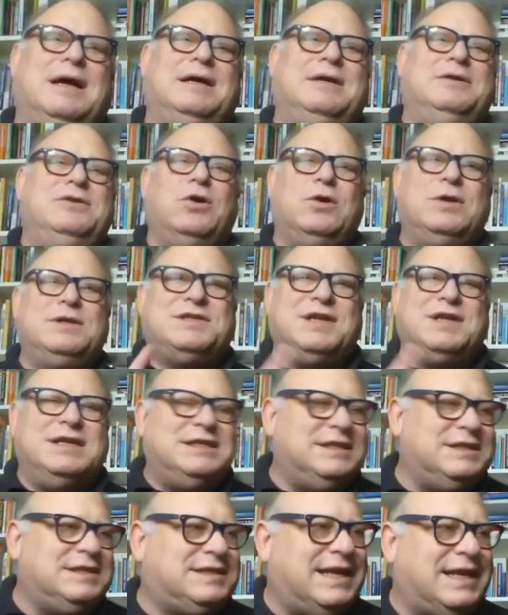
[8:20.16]
Notice I
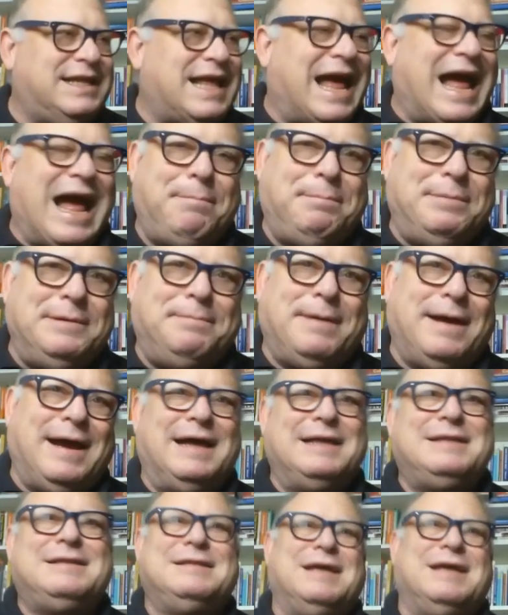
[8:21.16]
didn't say the happy
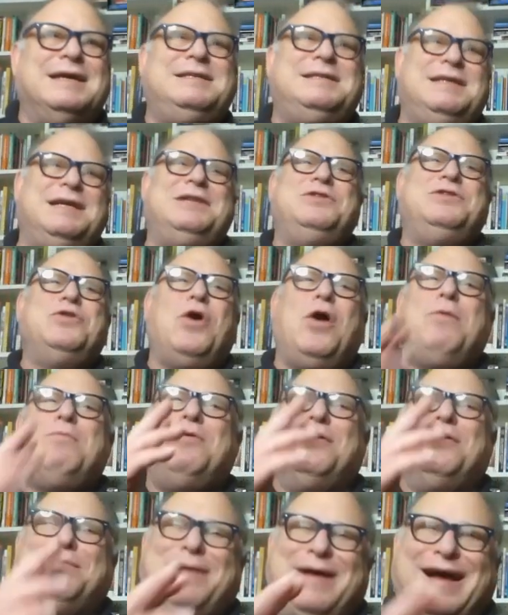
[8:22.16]
path, I said
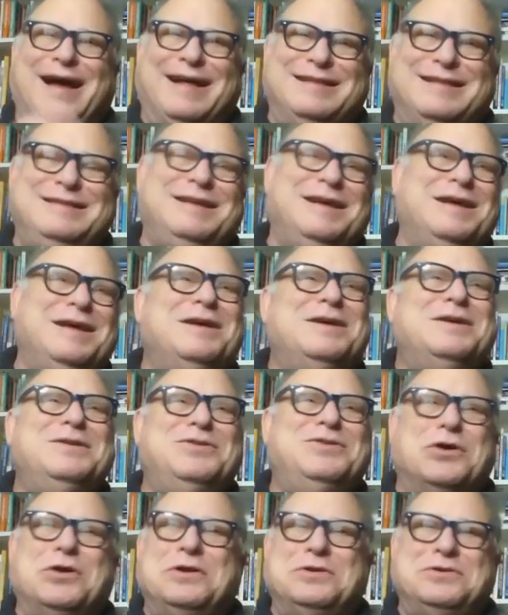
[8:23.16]
normal path.
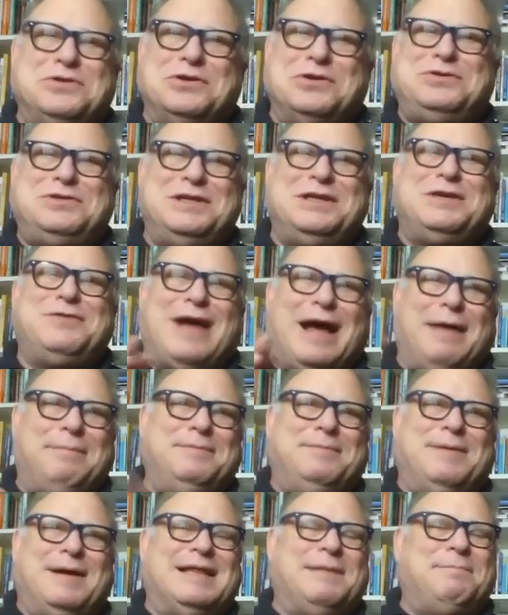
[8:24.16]
Don't think of happy
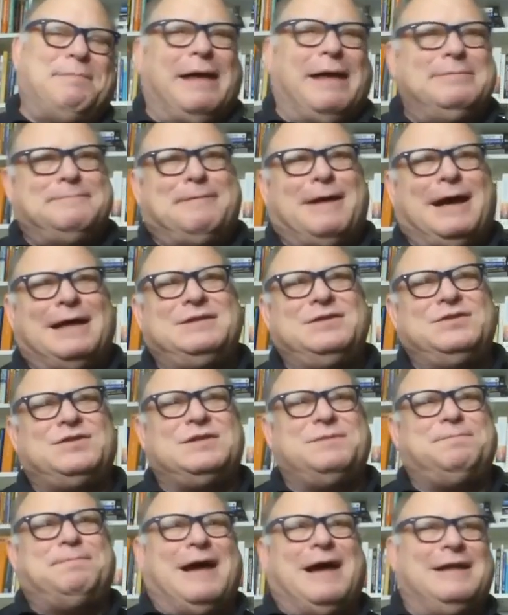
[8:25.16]
path. Happy path is
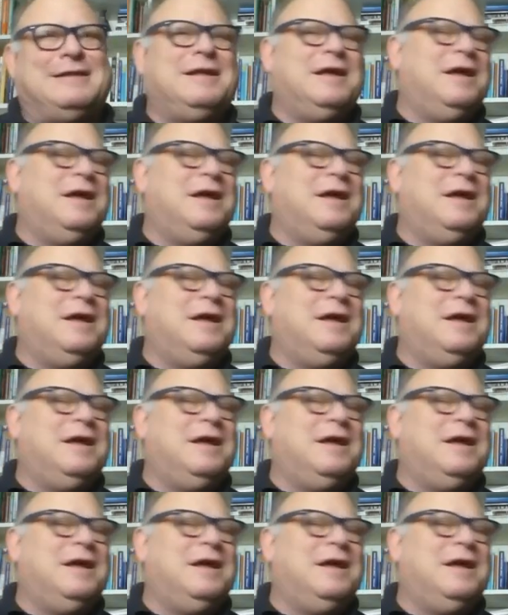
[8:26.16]
the path